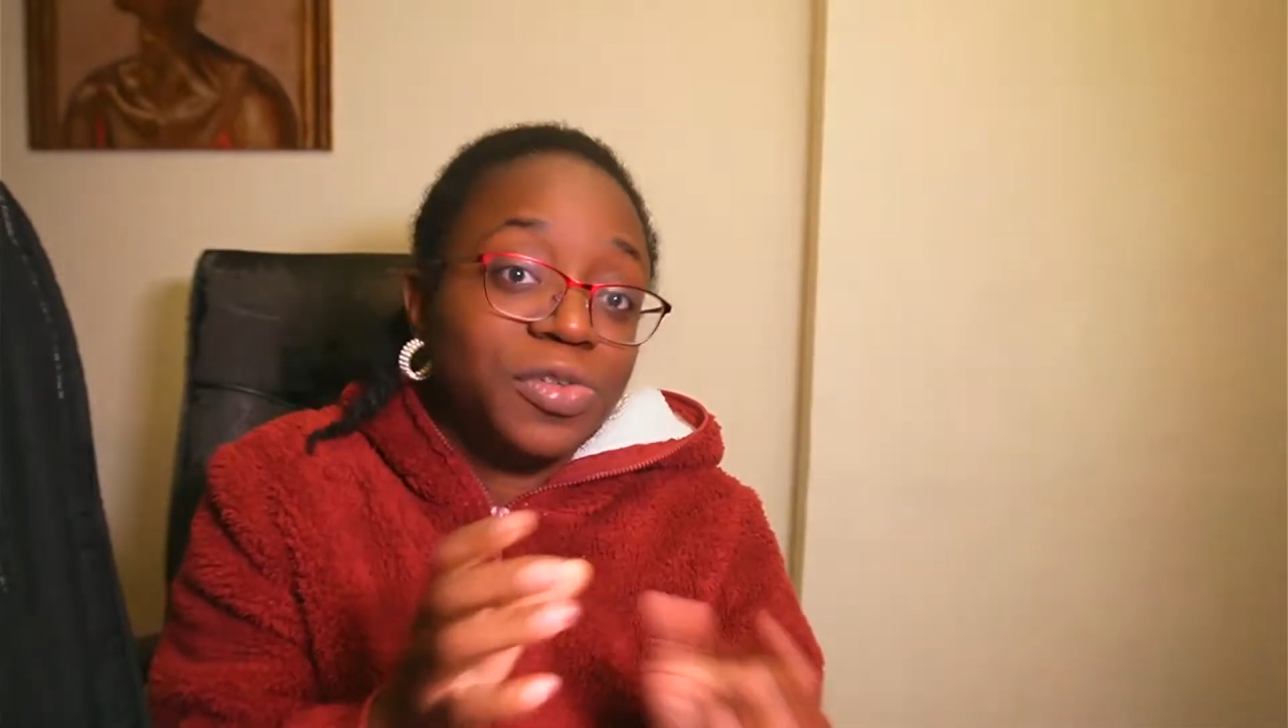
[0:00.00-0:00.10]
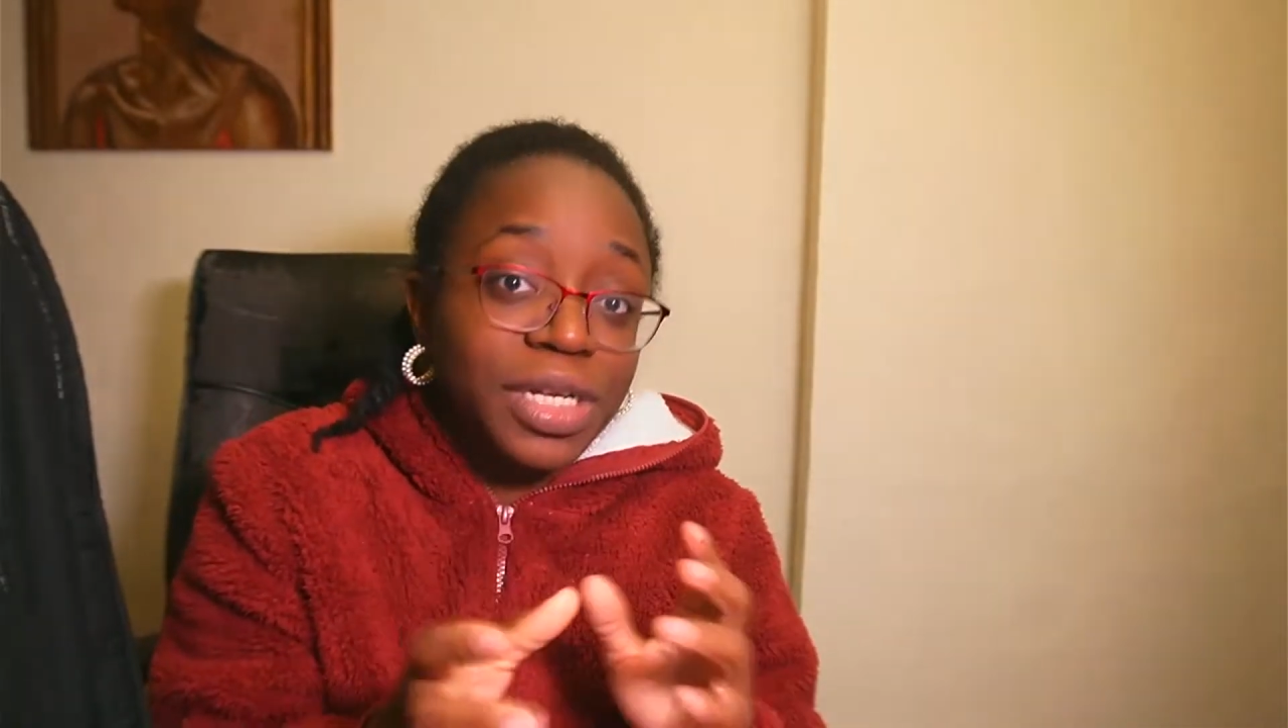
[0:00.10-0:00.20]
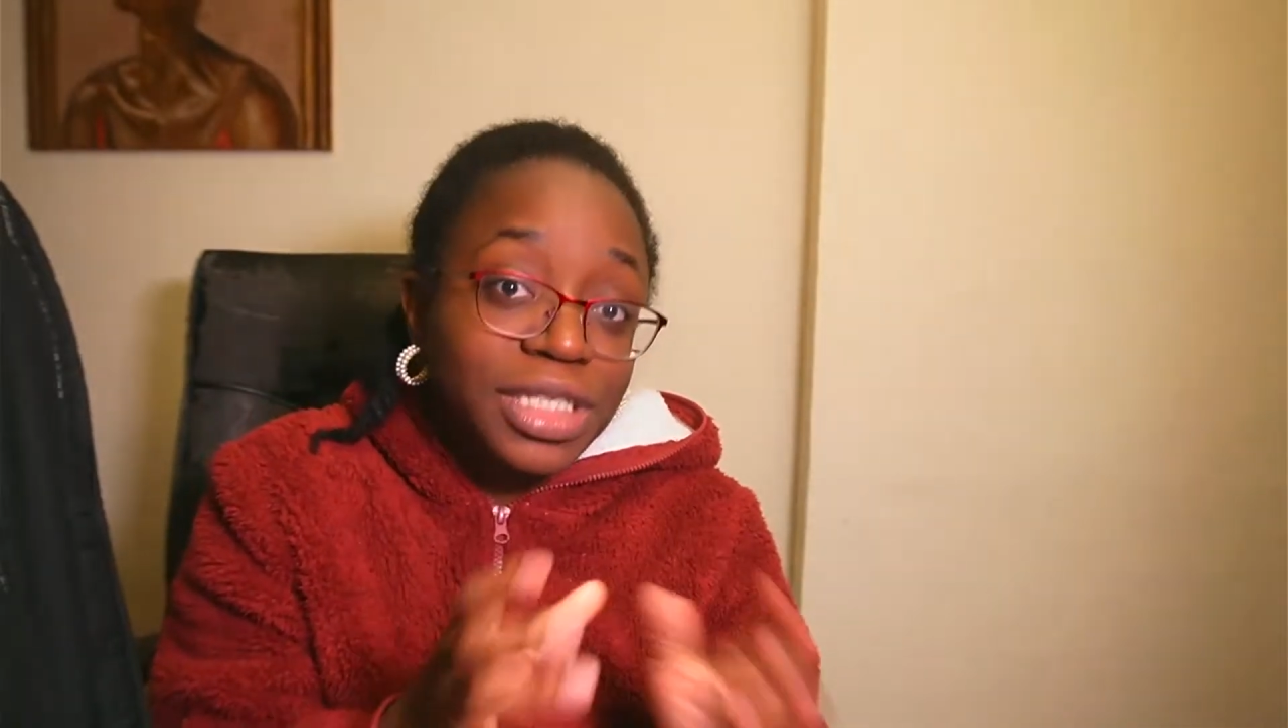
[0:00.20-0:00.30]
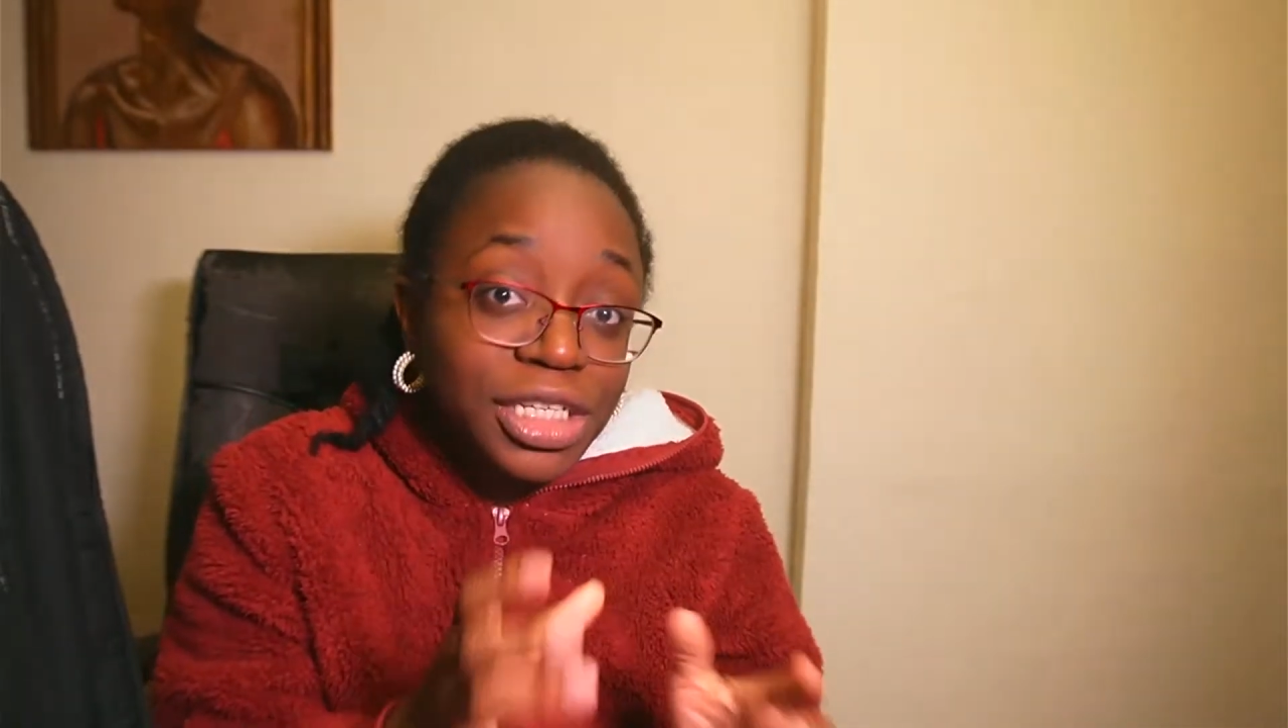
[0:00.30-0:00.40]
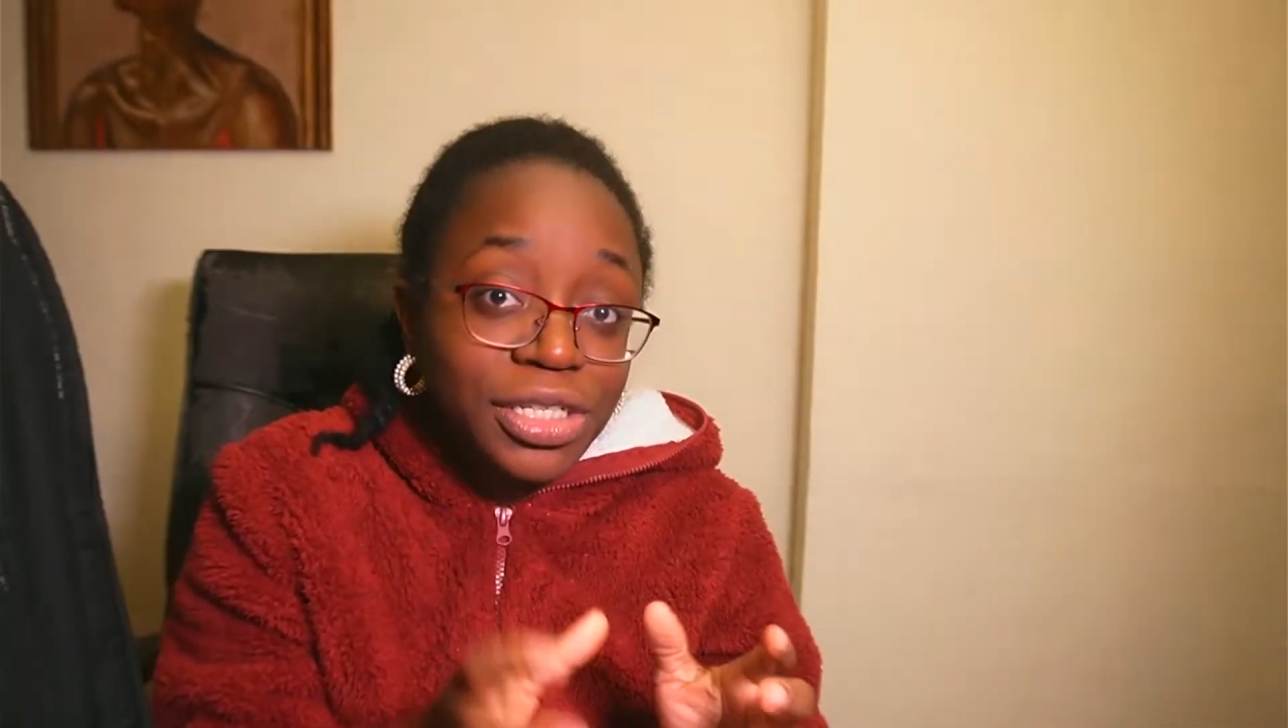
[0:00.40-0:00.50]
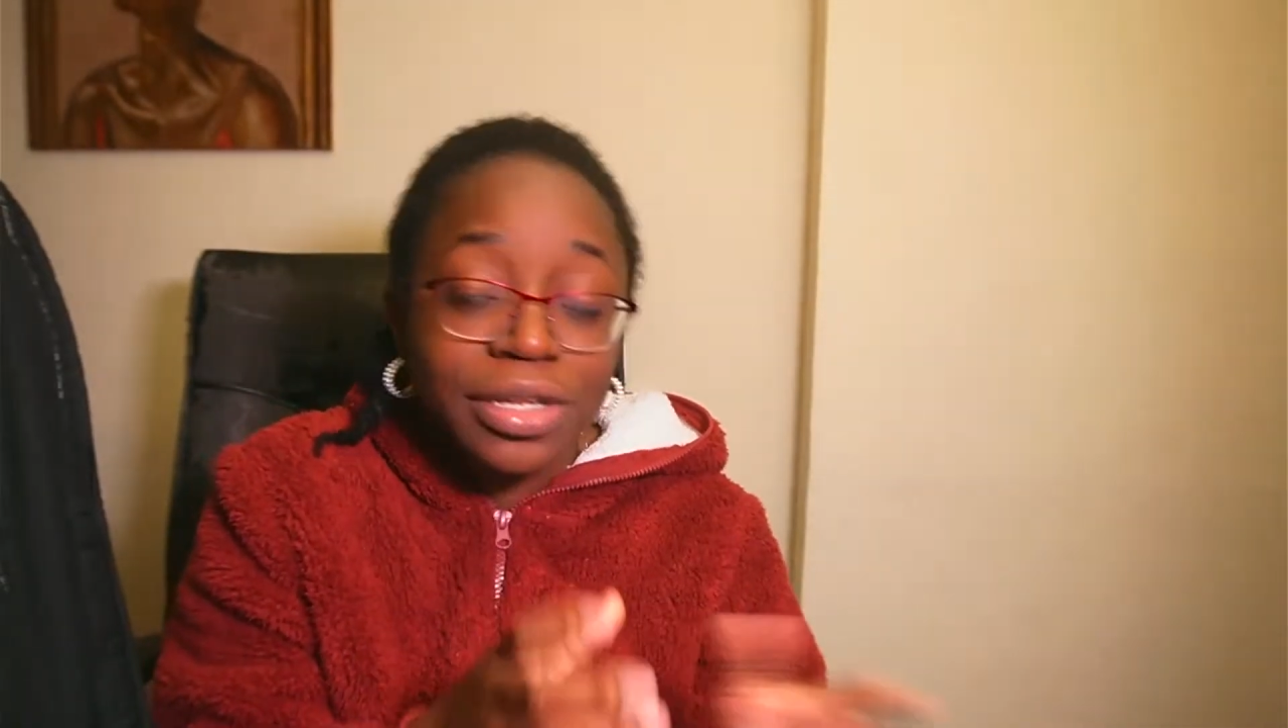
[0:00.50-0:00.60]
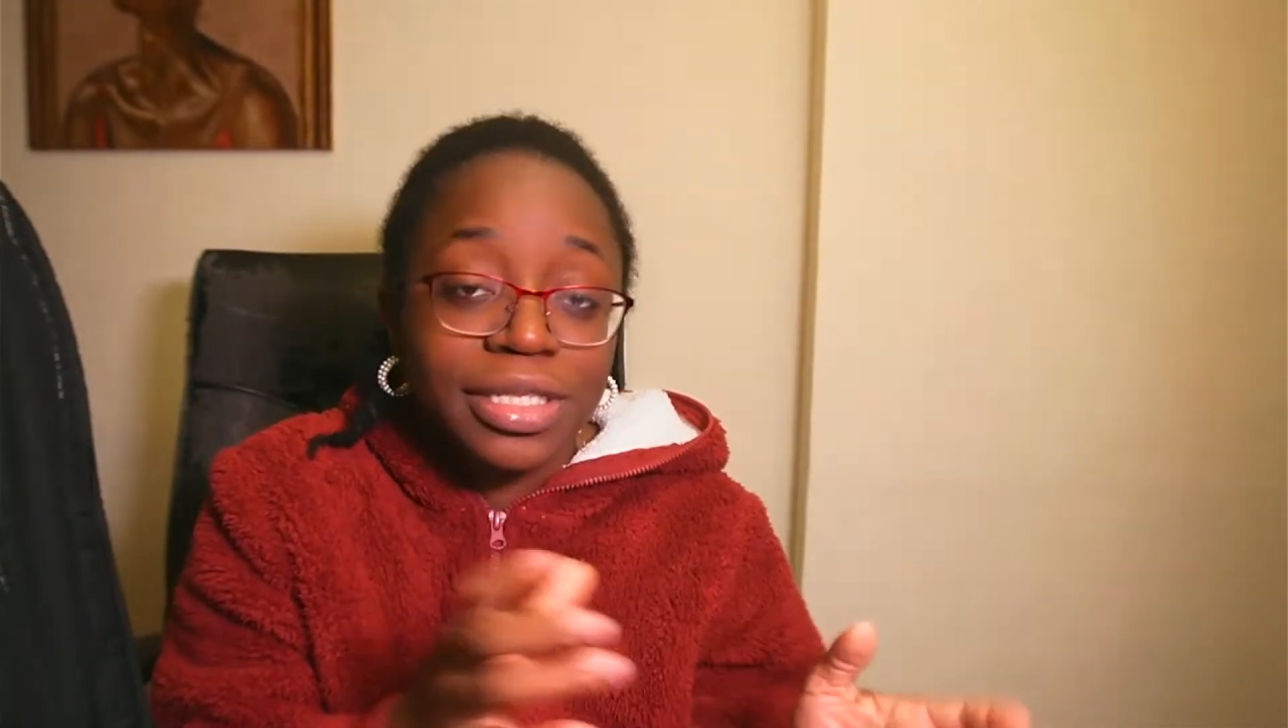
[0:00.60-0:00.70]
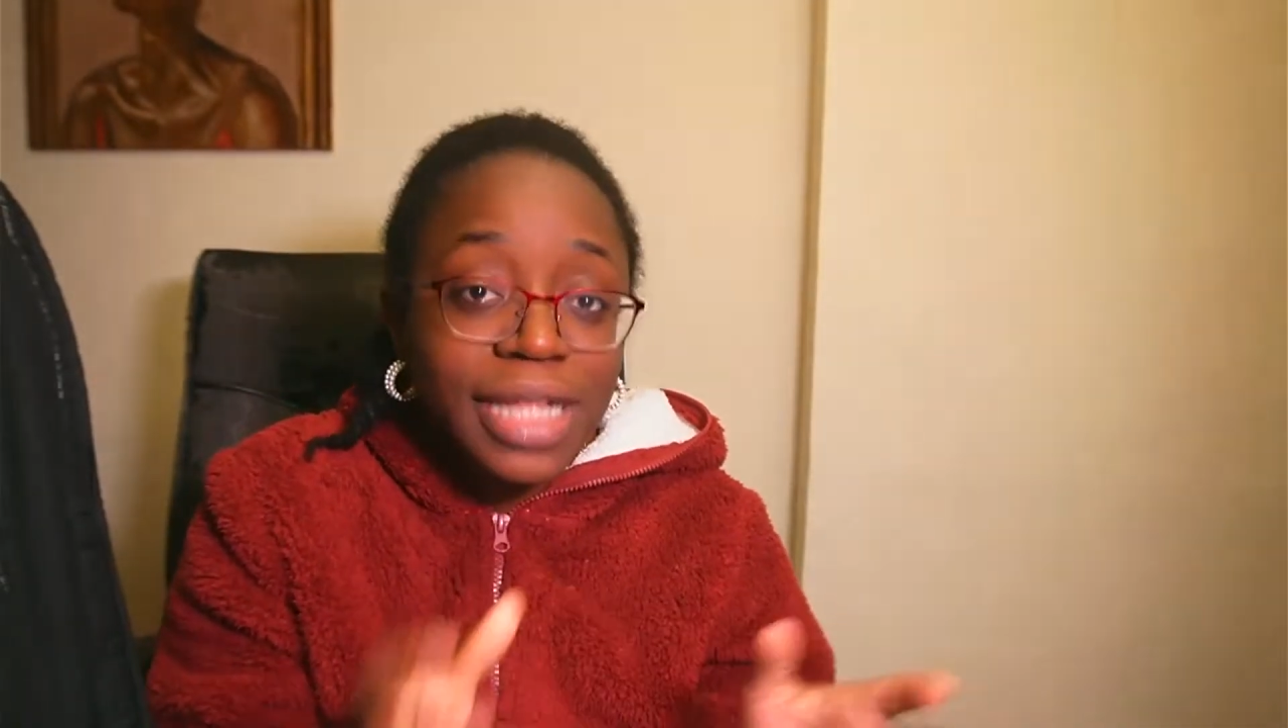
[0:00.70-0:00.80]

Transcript: transitions,